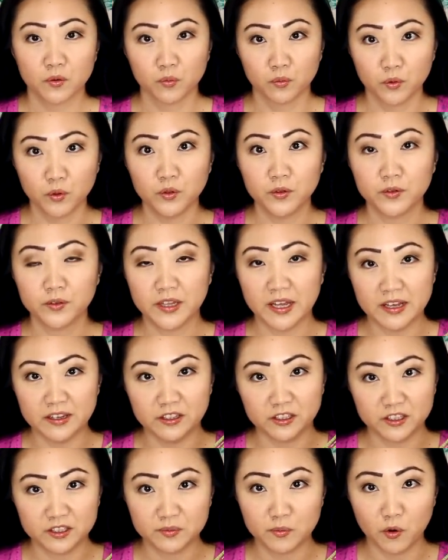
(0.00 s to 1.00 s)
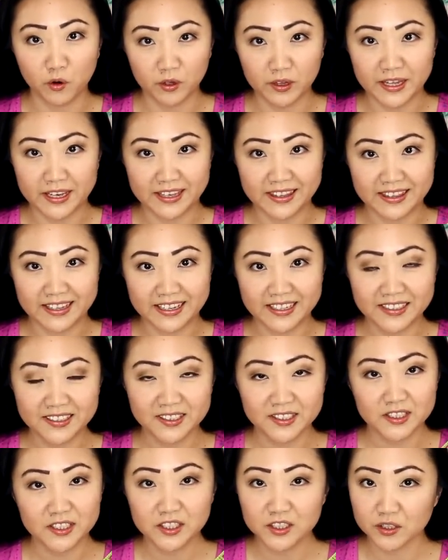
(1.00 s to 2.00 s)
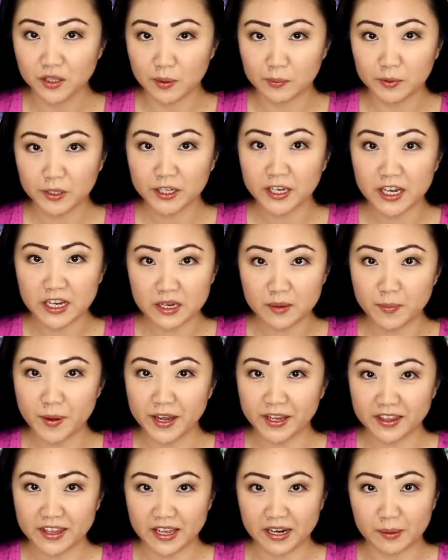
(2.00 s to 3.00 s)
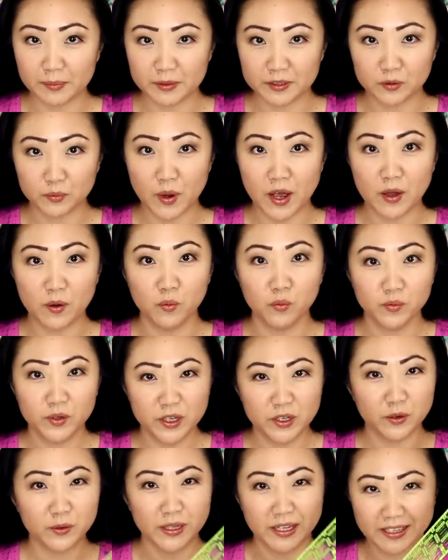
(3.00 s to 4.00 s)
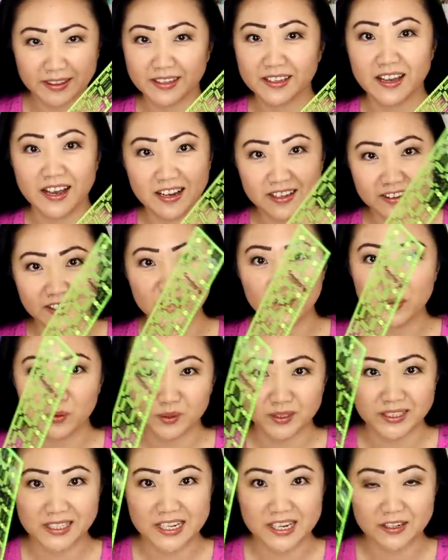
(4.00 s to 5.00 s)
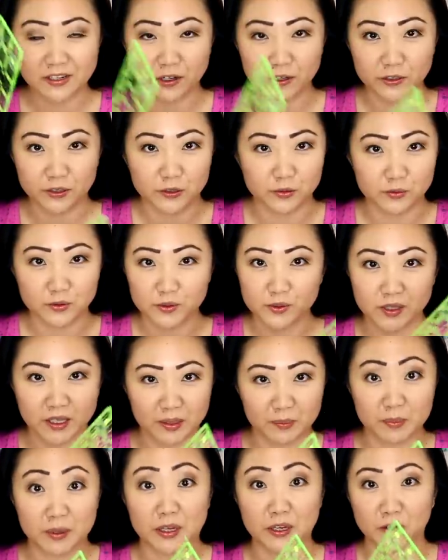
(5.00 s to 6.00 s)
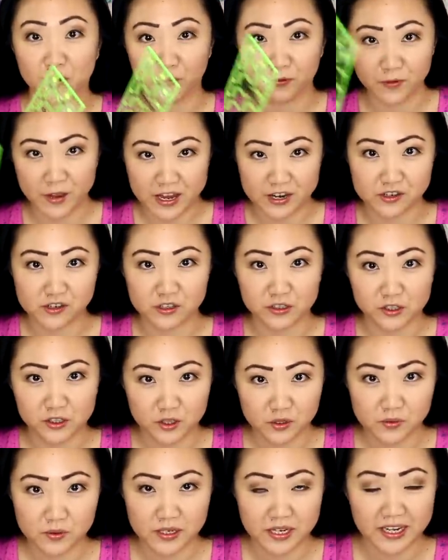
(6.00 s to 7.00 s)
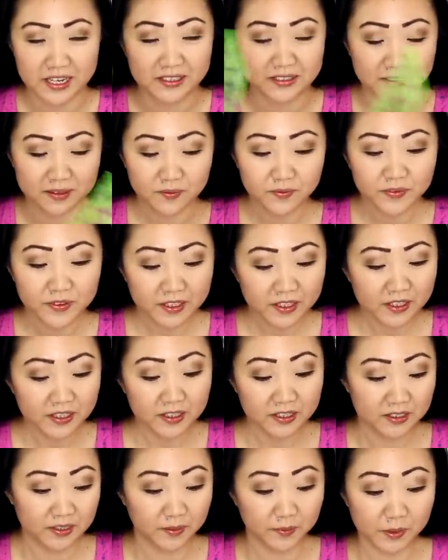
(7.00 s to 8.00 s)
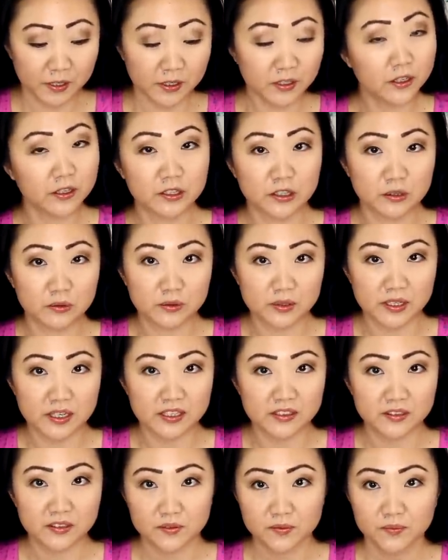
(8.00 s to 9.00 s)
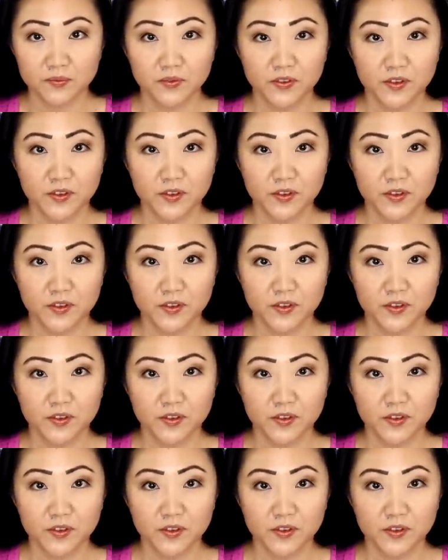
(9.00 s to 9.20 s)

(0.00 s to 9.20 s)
ruler that looks more like this. So I'm looking to pick that up as well. You know, like the kind that you see in all those like beginner fashion student kits, something along those lines.